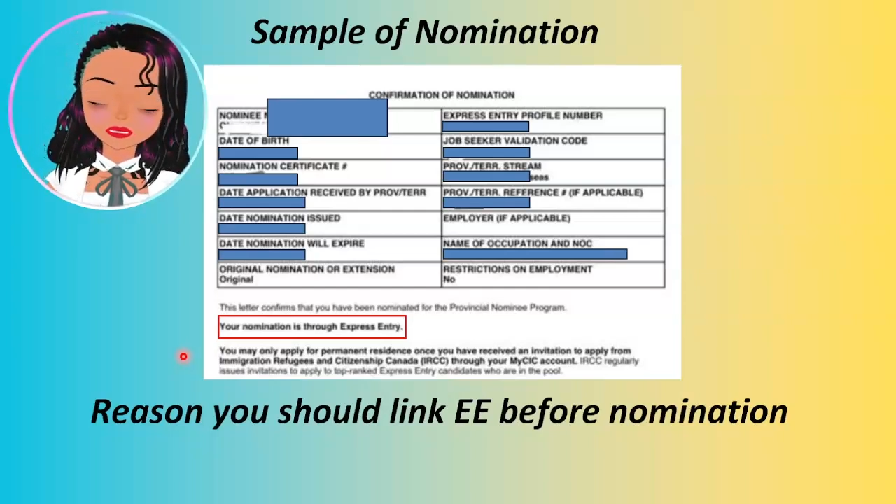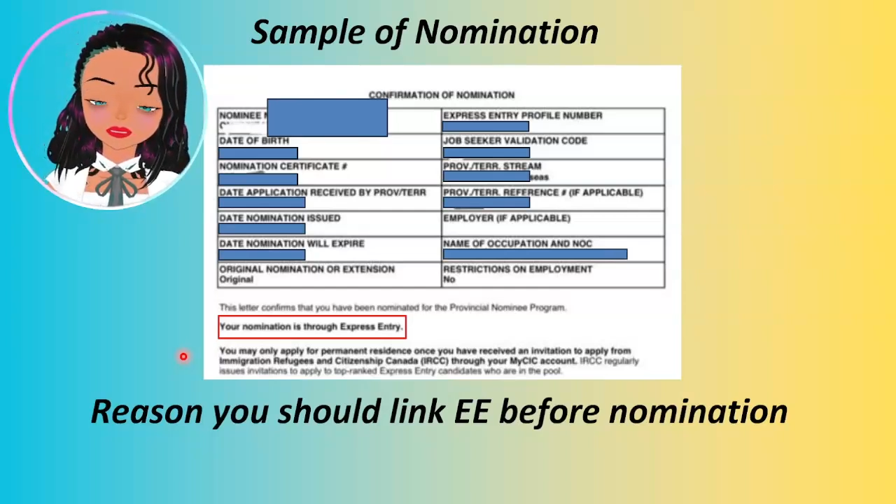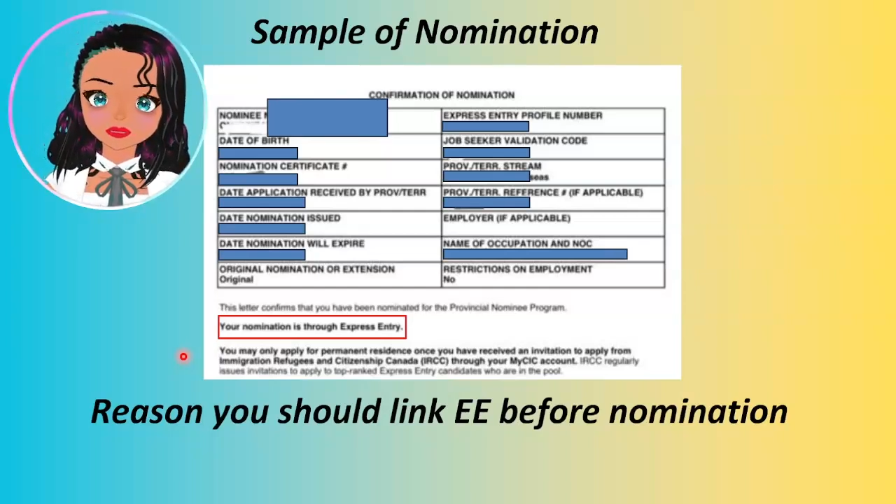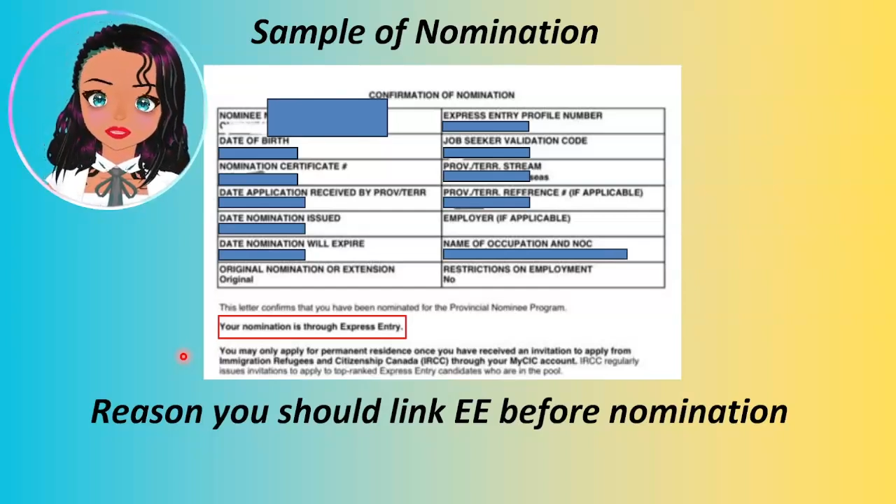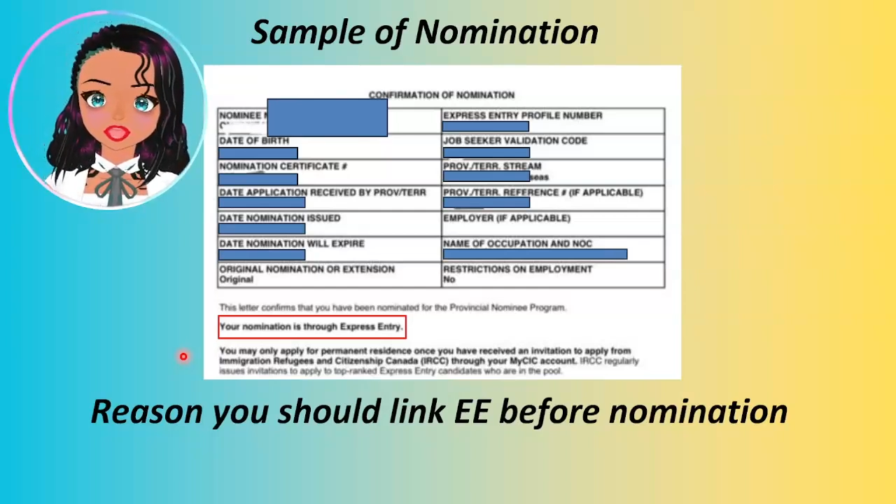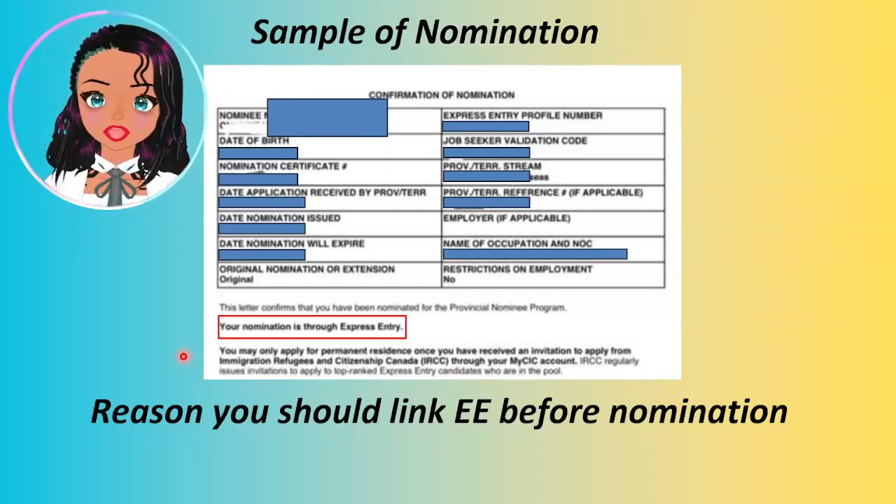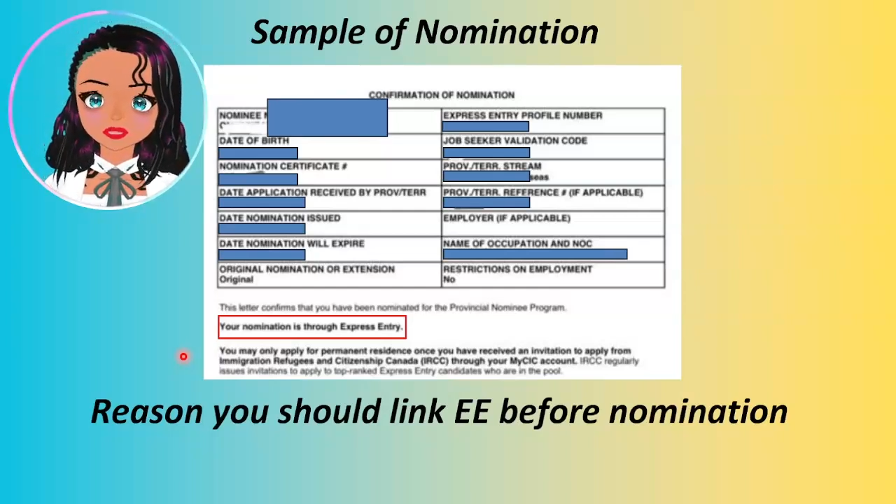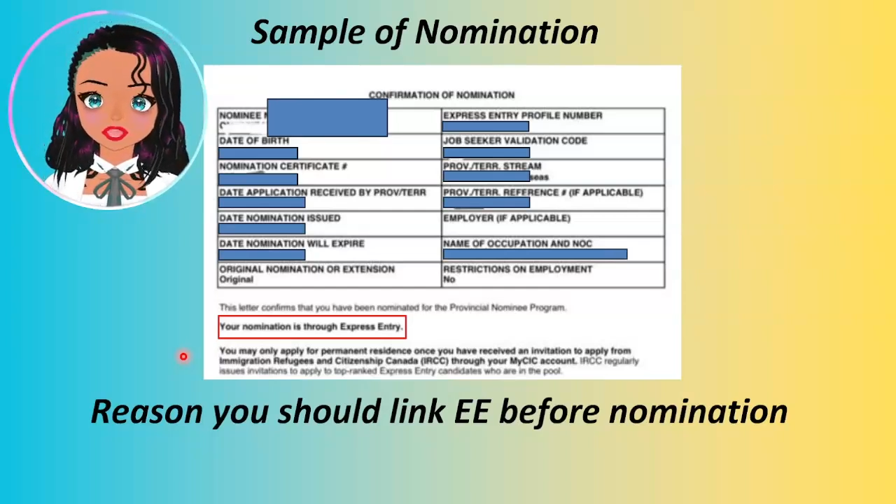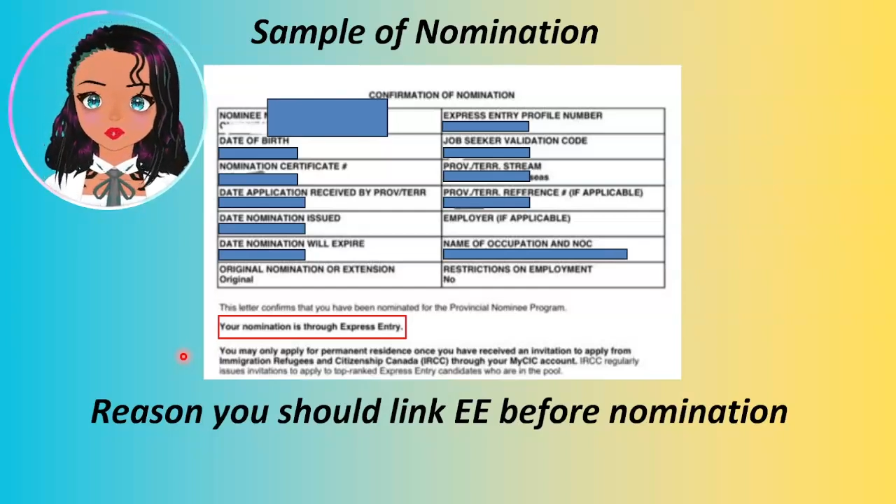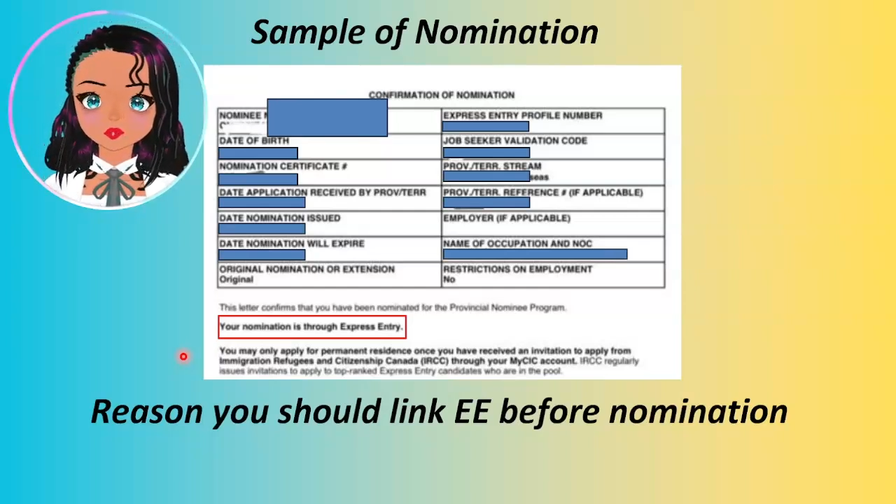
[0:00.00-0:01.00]
and
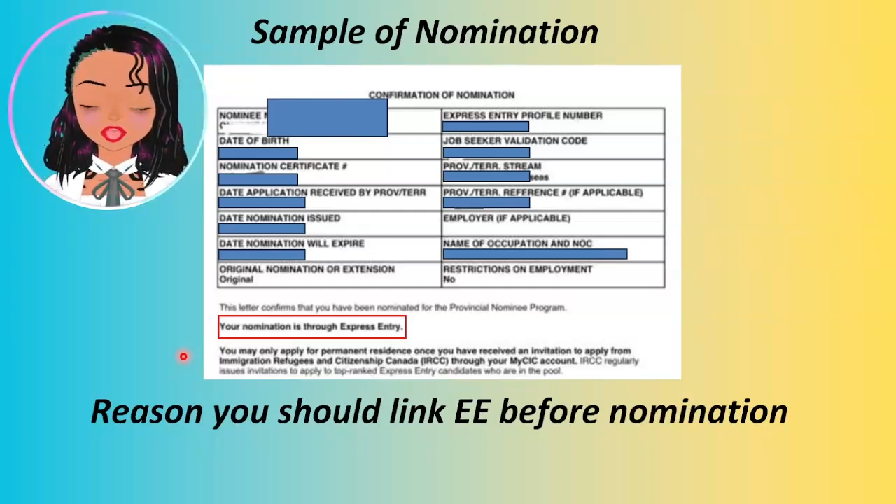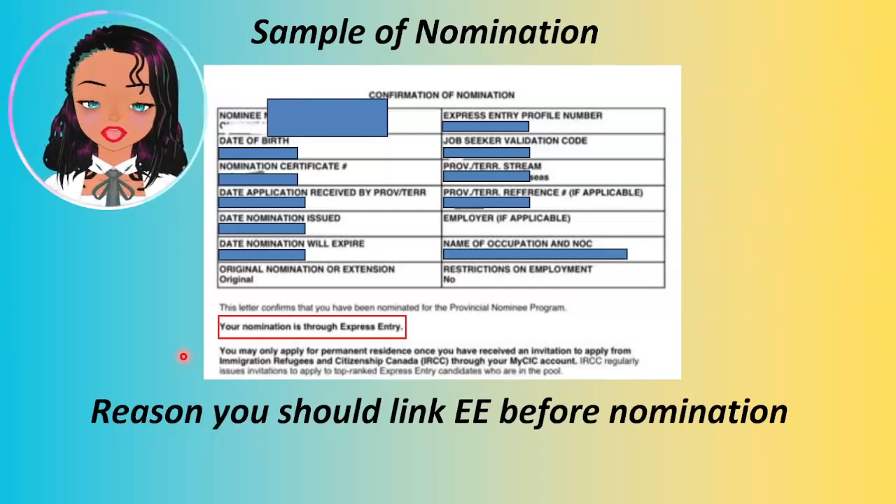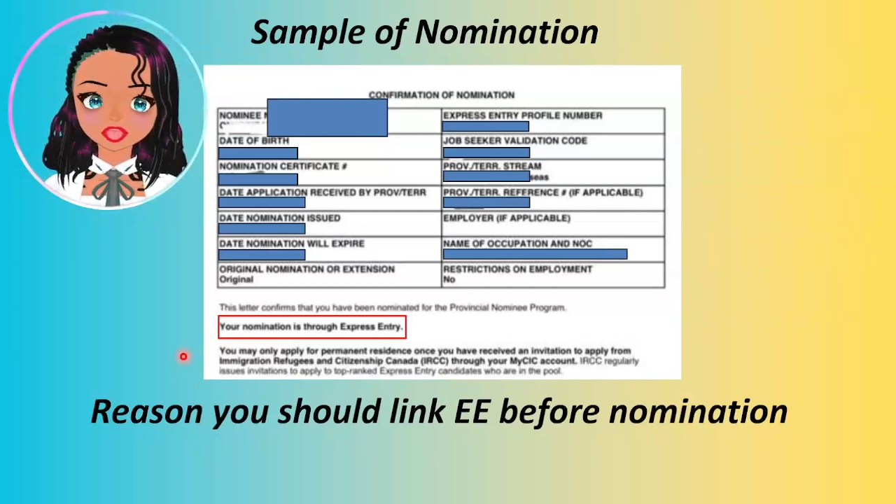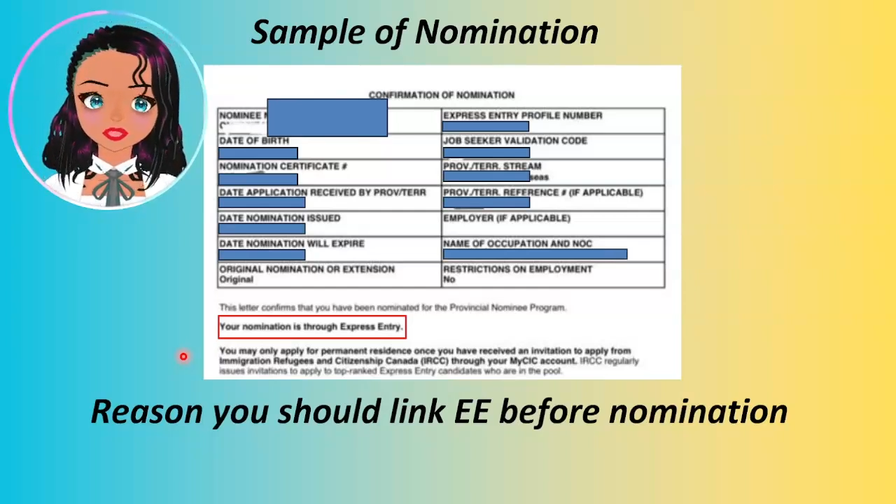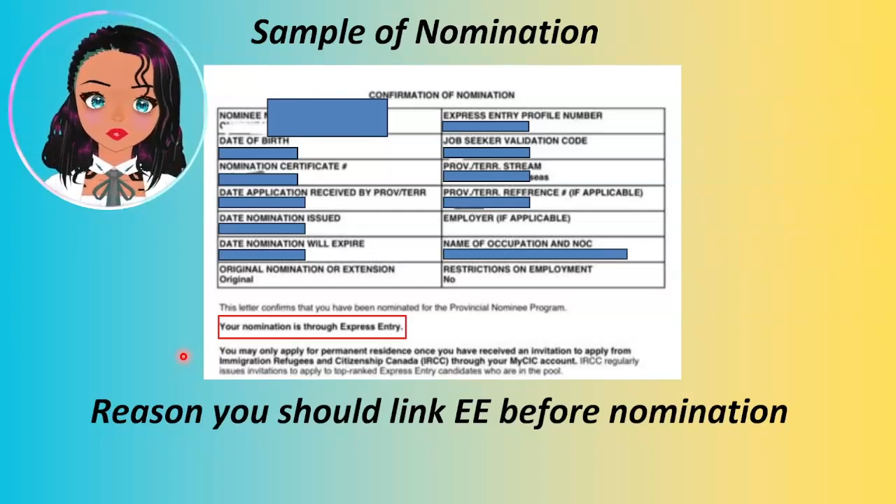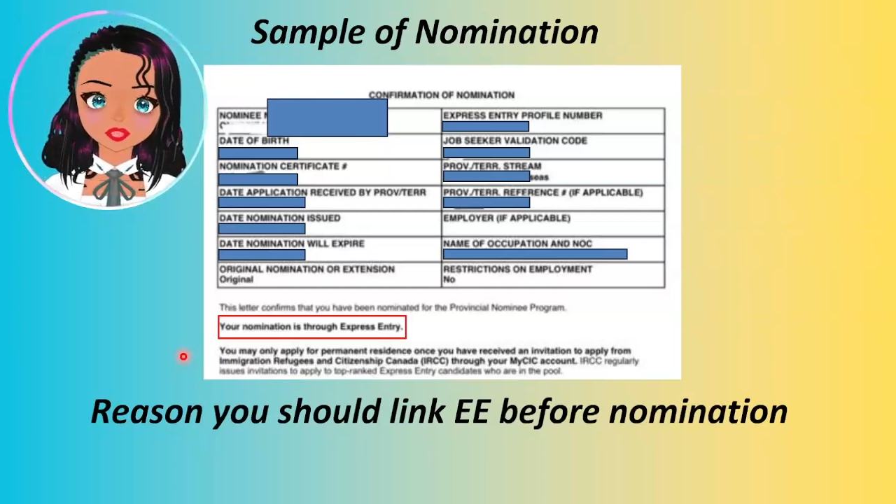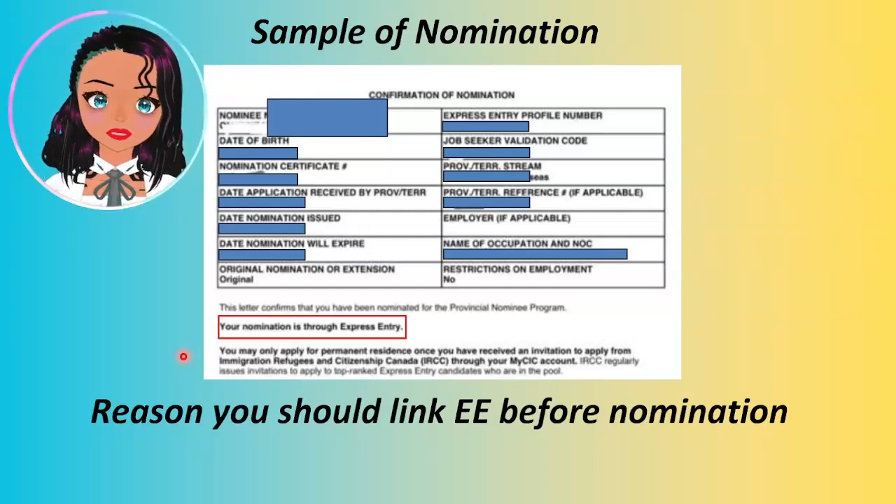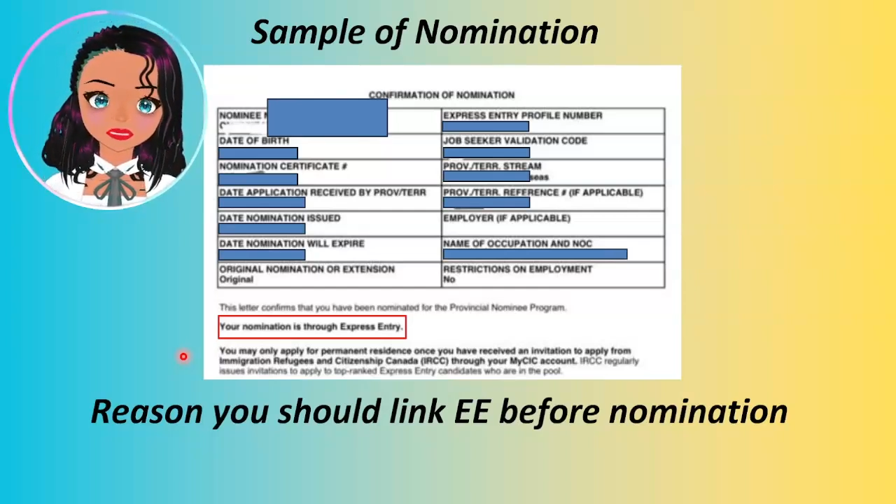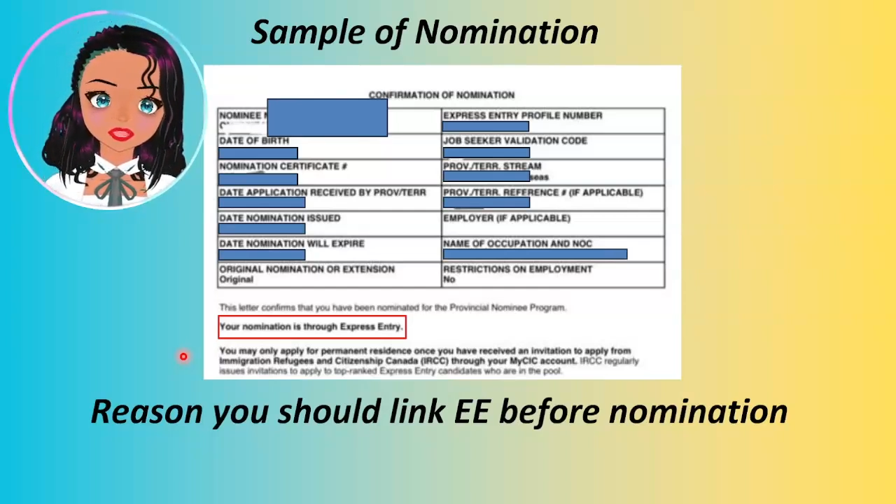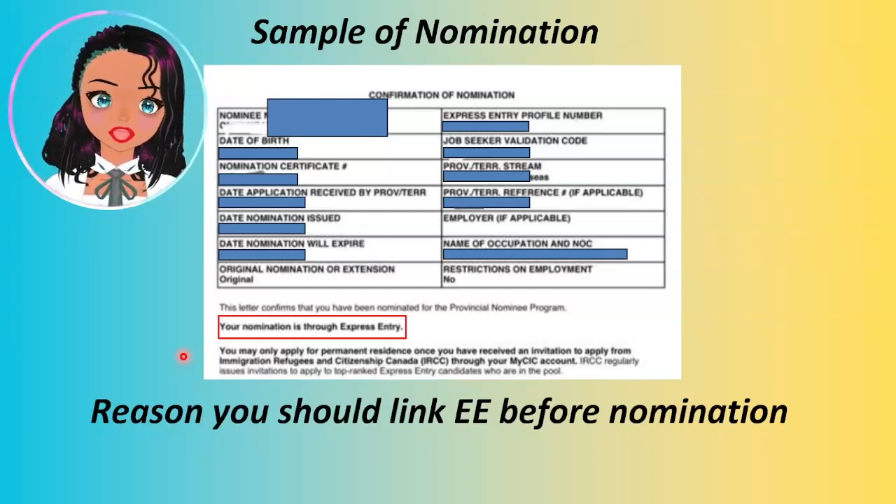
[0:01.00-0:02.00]
some will argue that
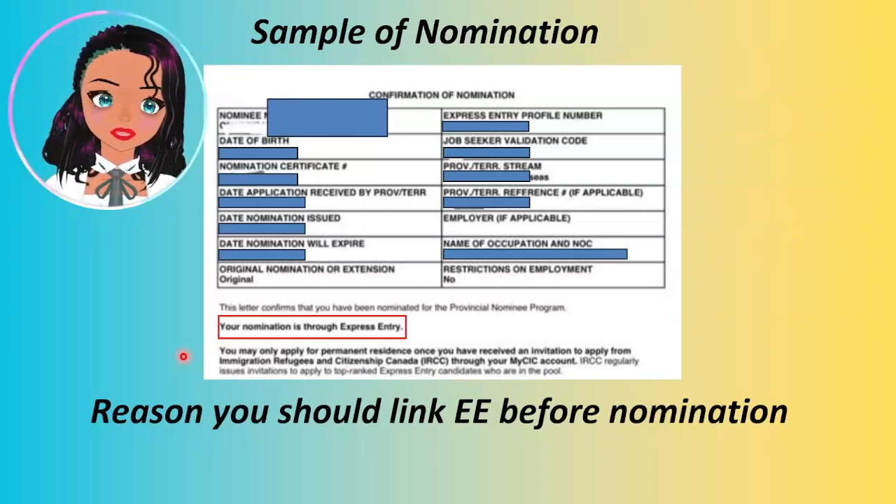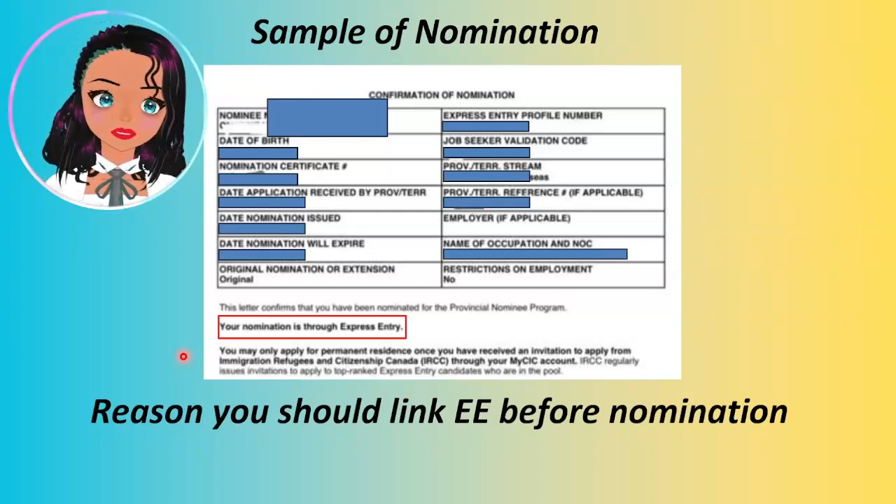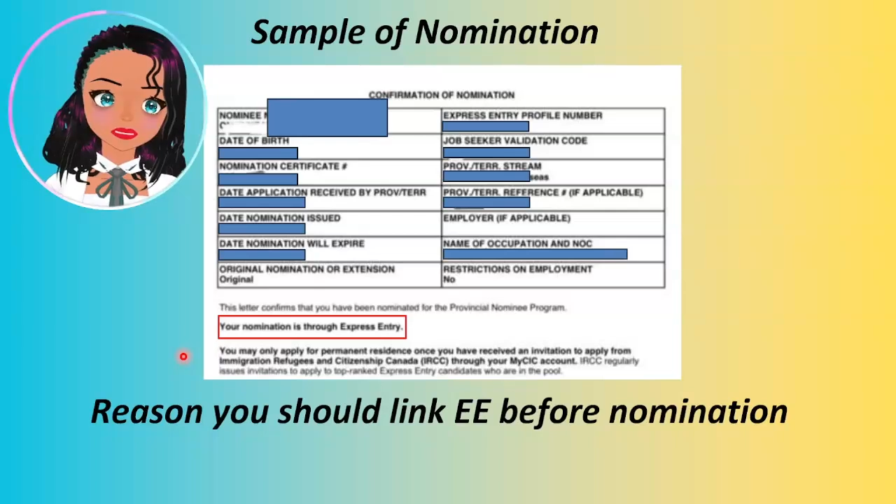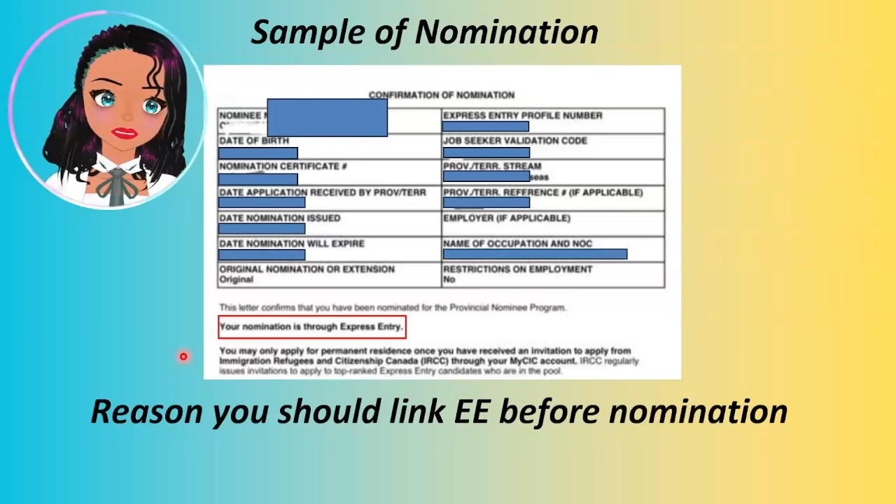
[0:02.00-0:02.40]
it does take